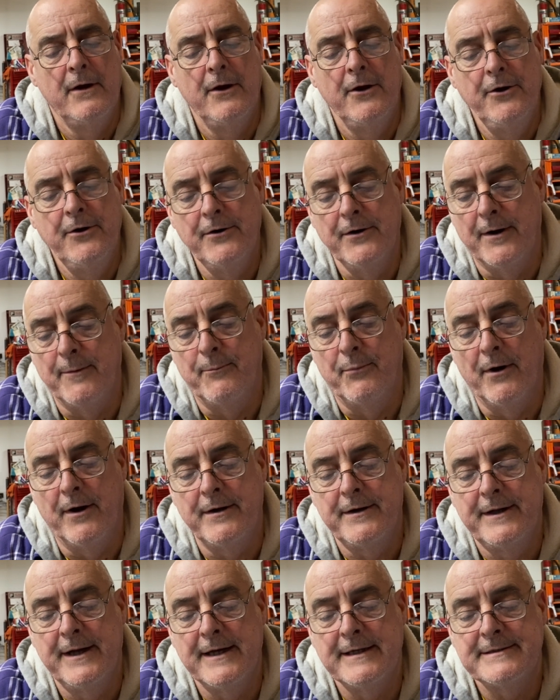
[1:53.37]
You're not
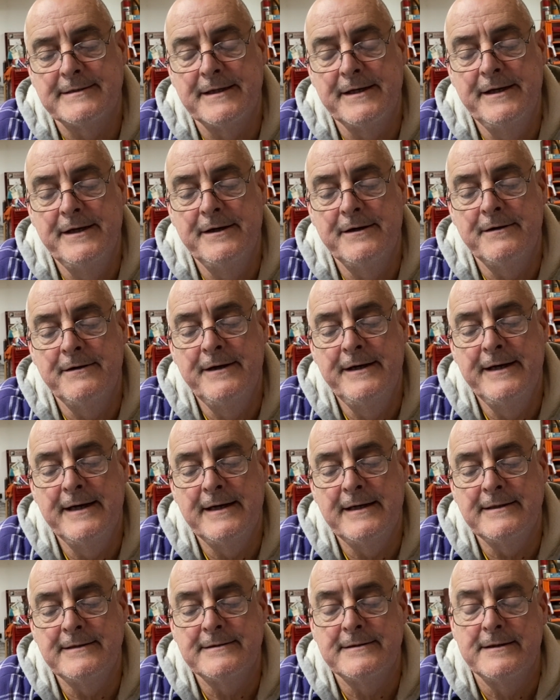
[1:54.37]
broadcasting here, he
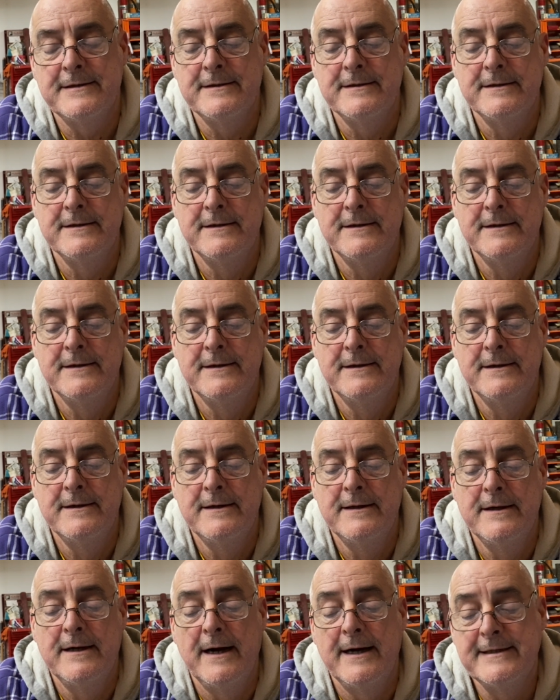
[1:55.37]
asked.
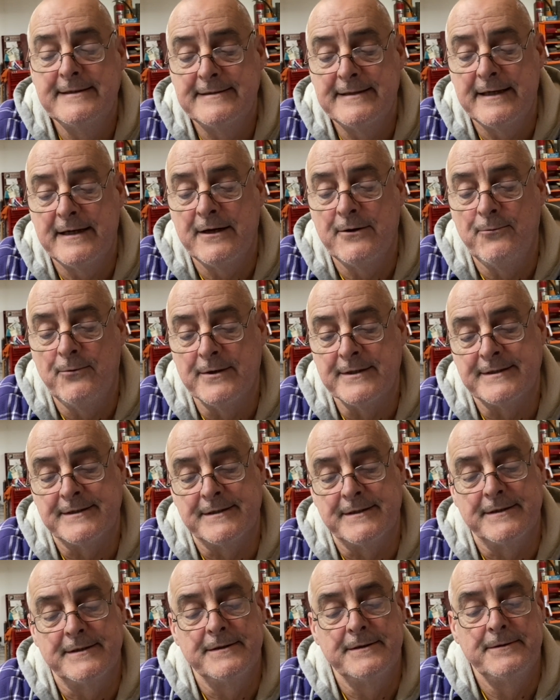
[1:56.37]
I said I
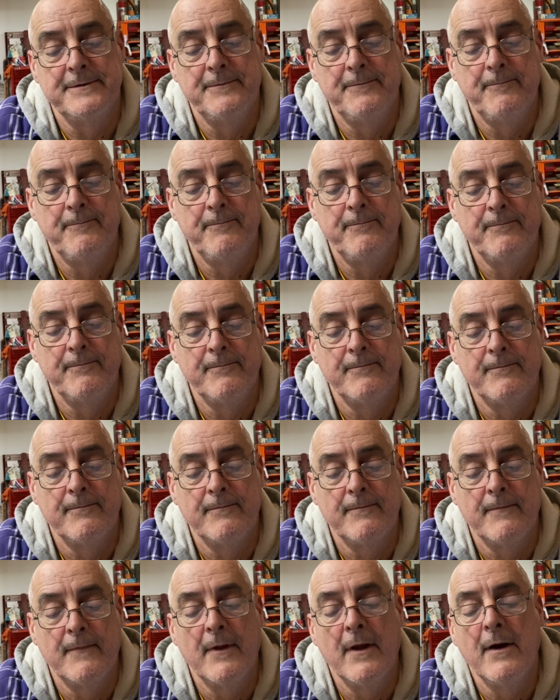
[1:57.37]
wasn't.
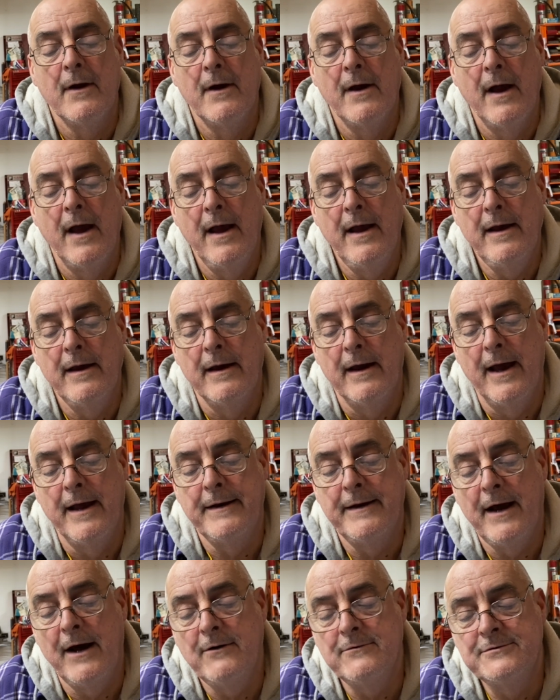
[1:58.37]
Eh, and
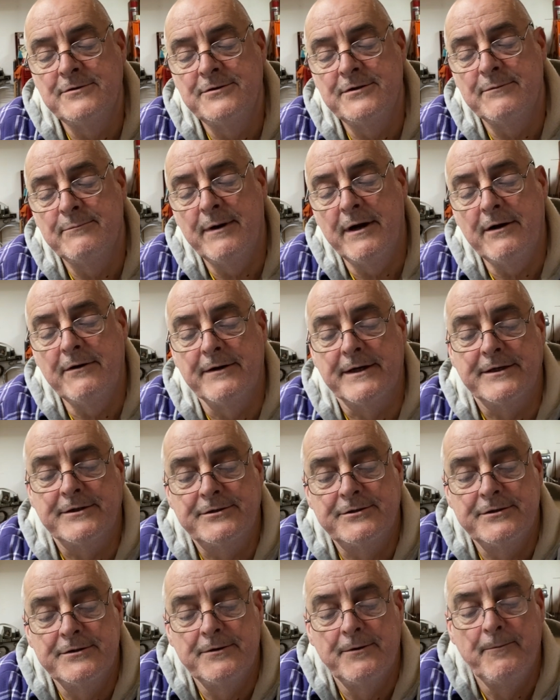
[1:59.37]
how's your
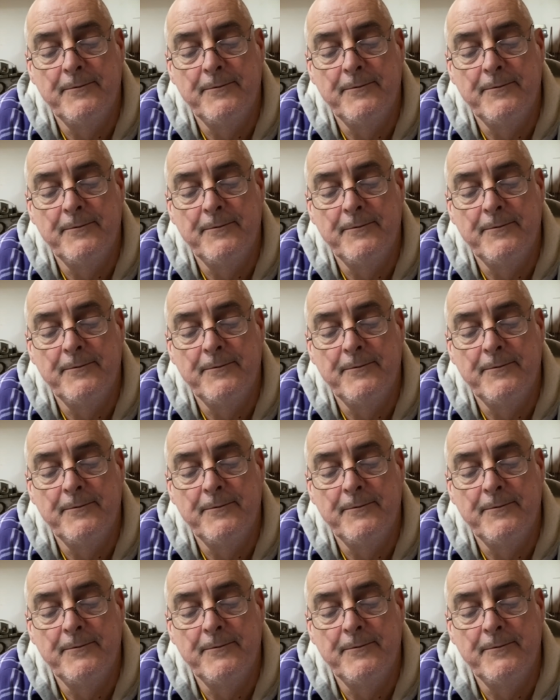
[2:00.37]
marriage?